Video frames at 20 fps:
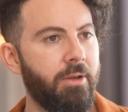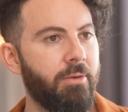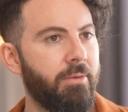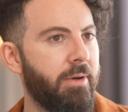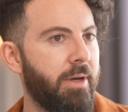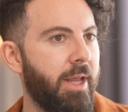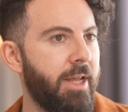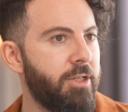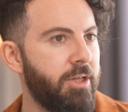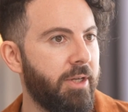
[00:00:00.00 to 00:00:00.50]
You're
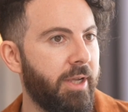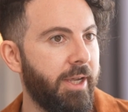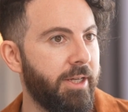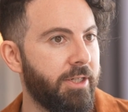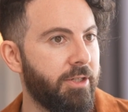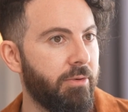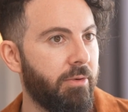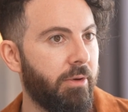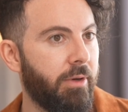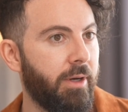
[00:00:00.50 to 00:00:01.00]
an
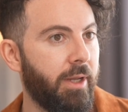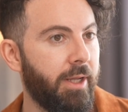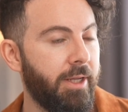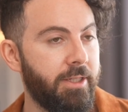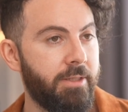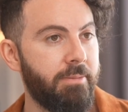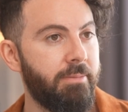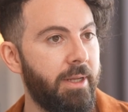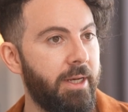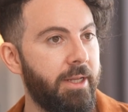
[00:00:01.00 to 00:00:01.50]
educator
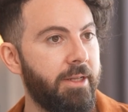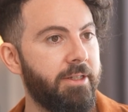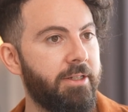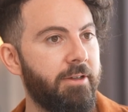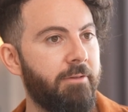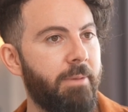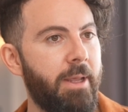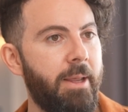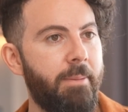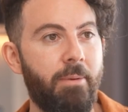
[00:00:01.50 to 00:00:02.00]
online to millions
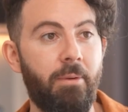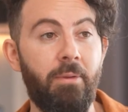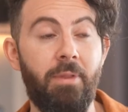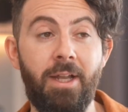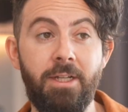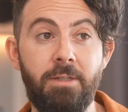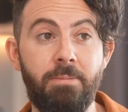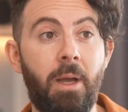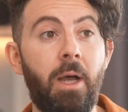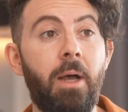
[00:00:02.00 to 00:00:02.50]
of people.
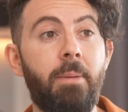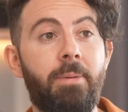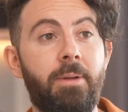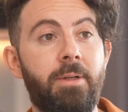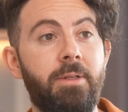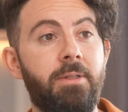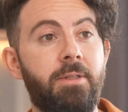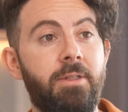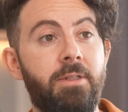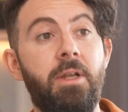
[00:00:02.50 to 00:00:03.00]
That's
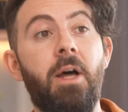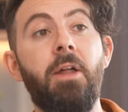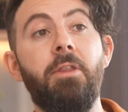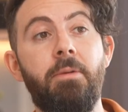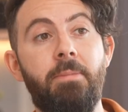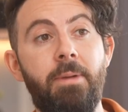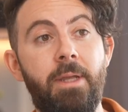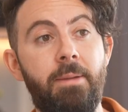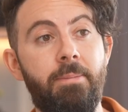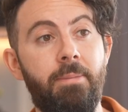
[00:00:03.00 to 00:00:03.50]
purpose. There's other
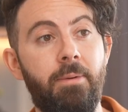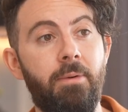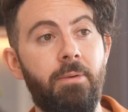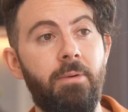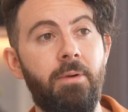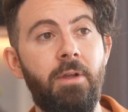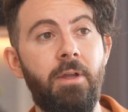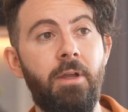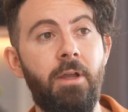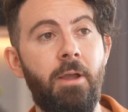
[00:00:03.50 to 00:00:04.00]
people.